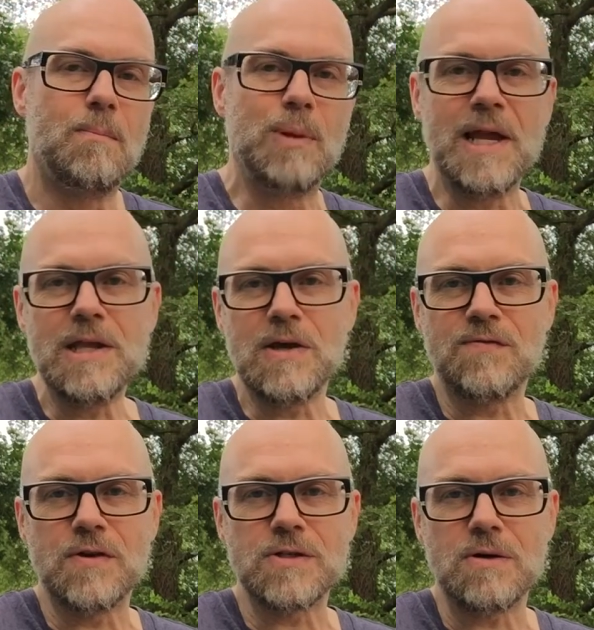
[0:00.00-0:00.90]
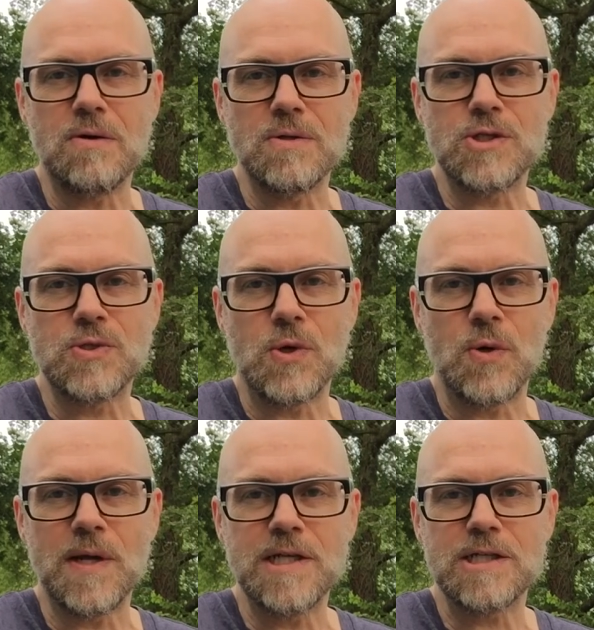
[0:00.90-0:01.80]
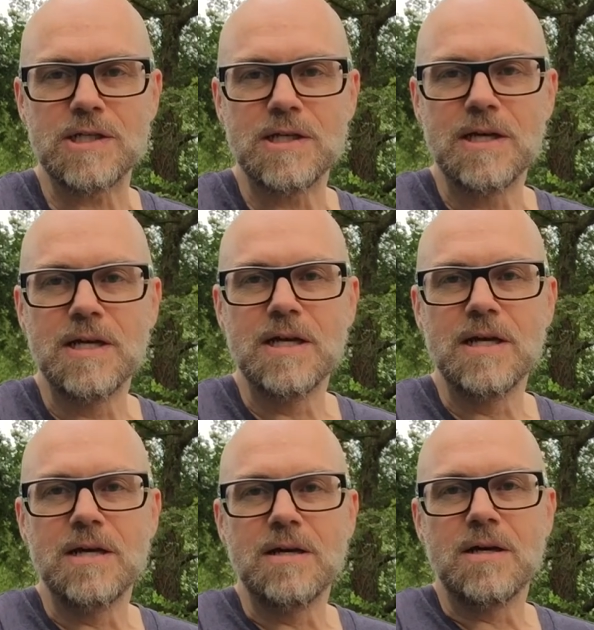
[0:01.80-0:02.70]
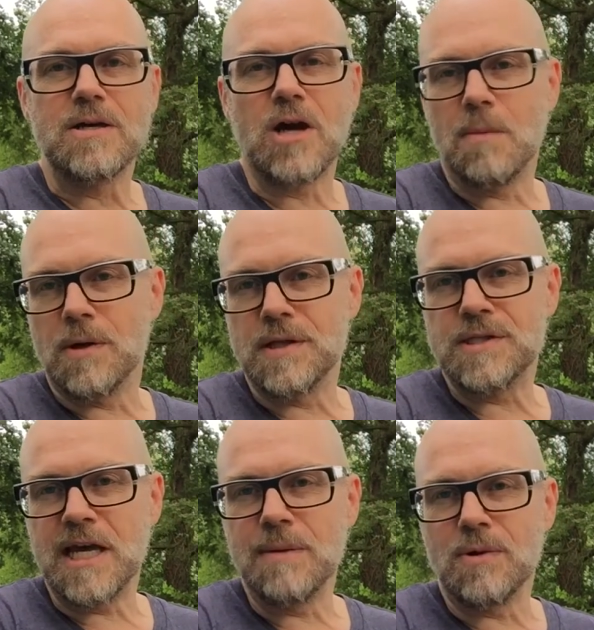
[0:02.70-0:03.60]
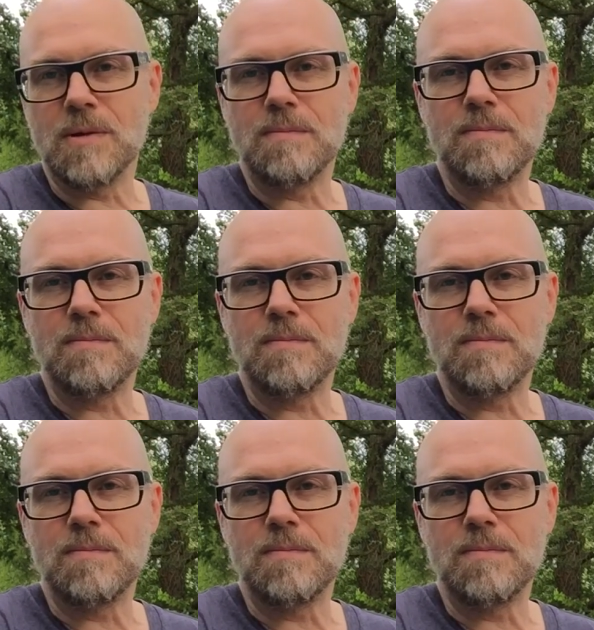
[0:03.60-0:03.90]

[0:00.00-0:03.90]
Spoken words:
plenty of those old stories come on the table.